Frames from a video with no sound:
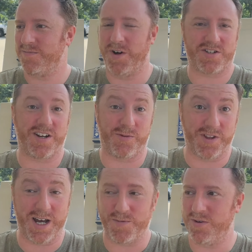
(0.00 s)
much like
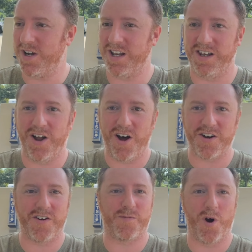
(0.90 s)
with Apple, a
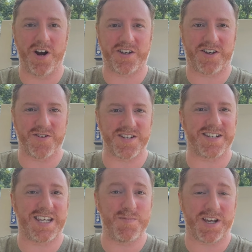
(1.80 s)
lot of work goes
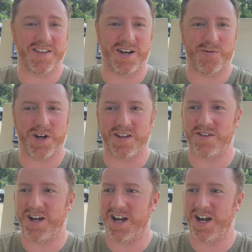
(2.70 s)
into keeping it that way.